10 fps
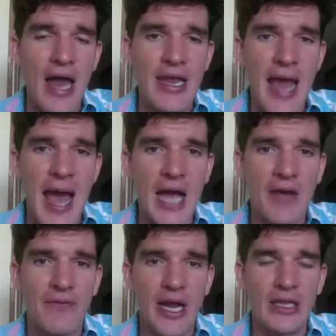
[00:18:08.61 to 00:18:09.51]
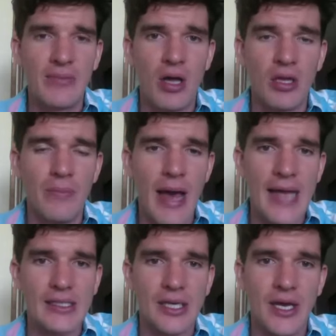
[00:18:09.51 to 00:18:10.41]
a knack for getting the ball in the
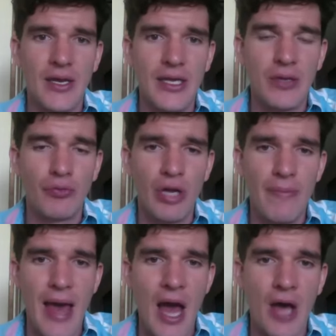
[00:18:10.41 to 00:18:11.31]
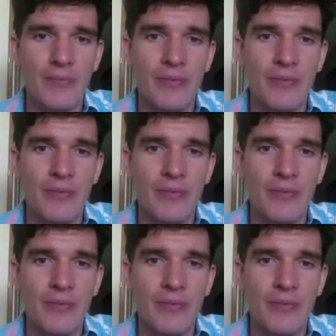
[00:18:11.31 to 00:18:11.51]
basket. He can rebound.